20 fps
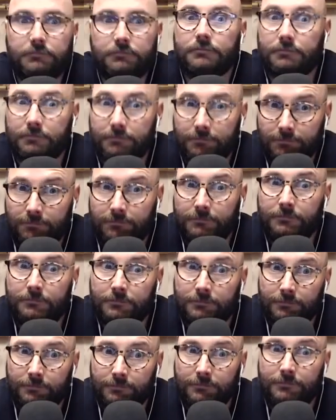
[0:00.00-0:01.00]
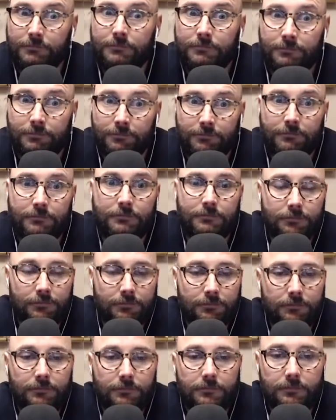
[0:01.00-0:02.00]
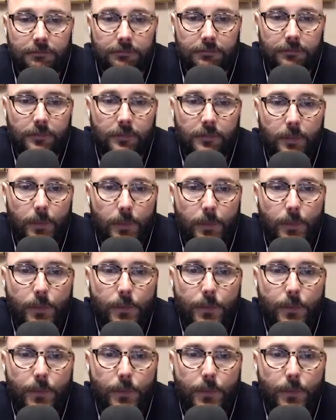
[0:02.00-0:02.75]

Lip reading: That's mad. And there's only a few really